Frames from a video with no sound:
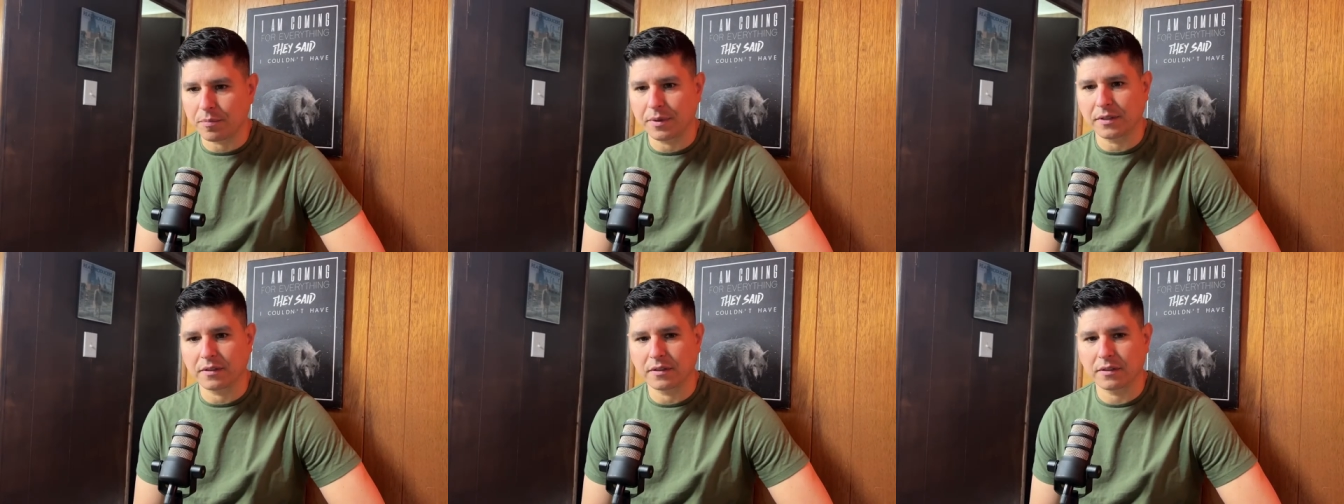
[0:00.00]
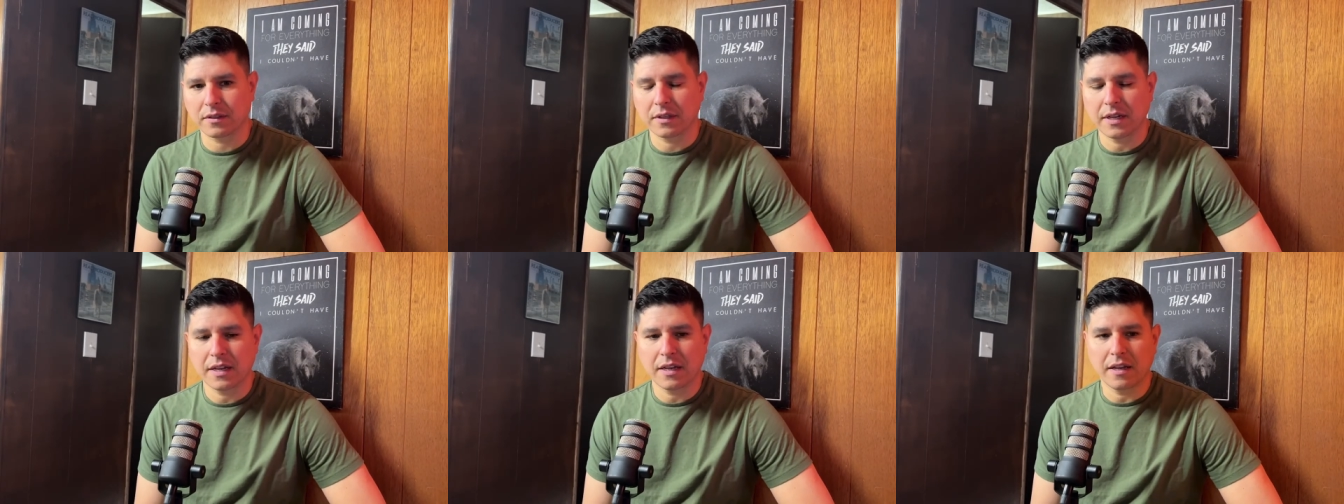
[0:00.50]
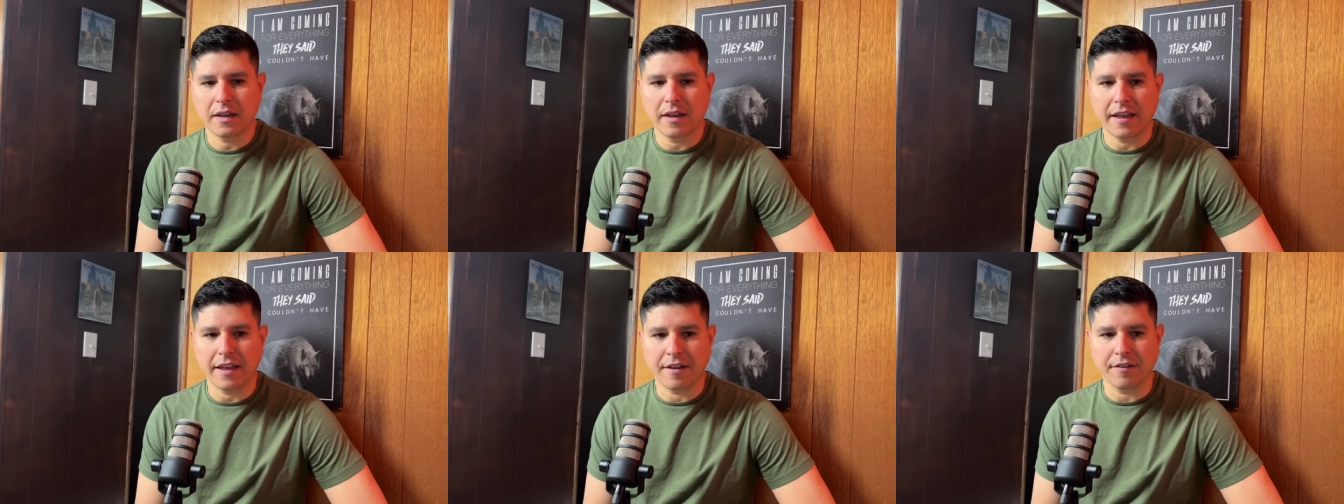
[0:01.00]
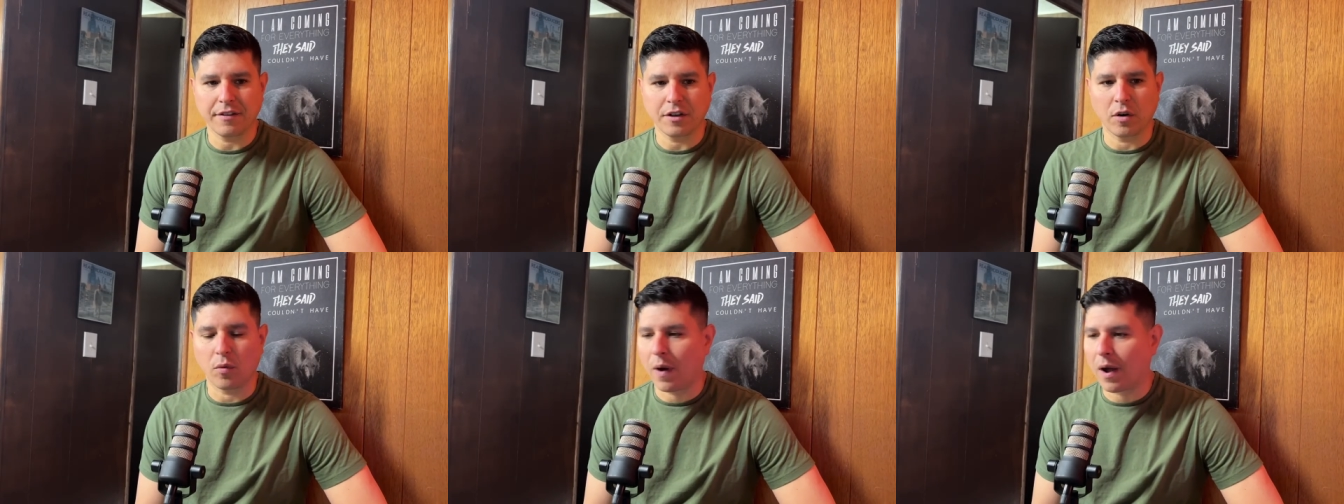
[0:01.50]
a business, it, you
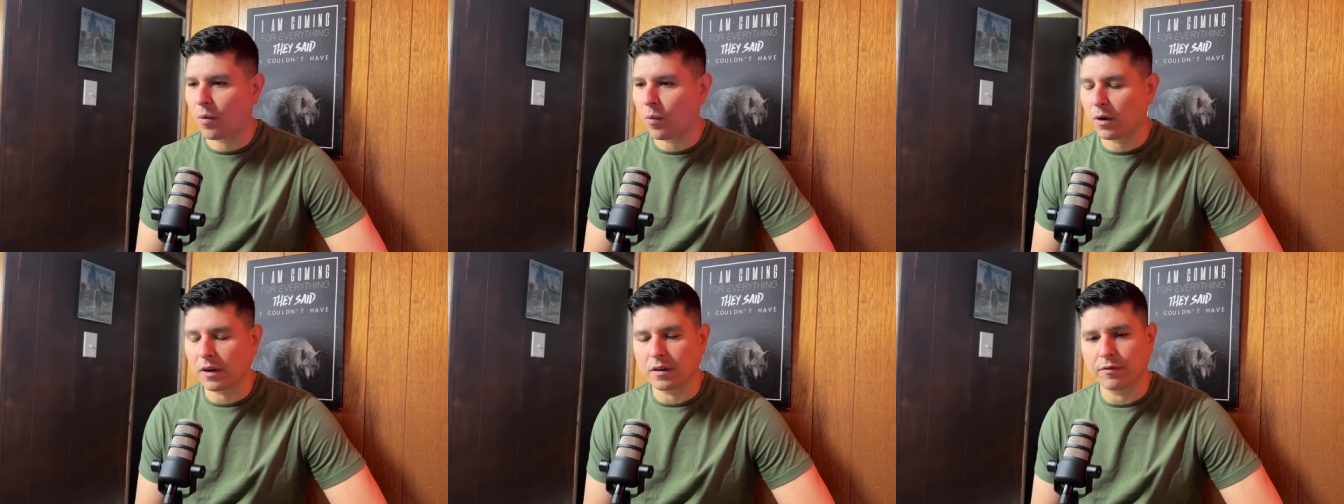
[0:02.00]
know, while working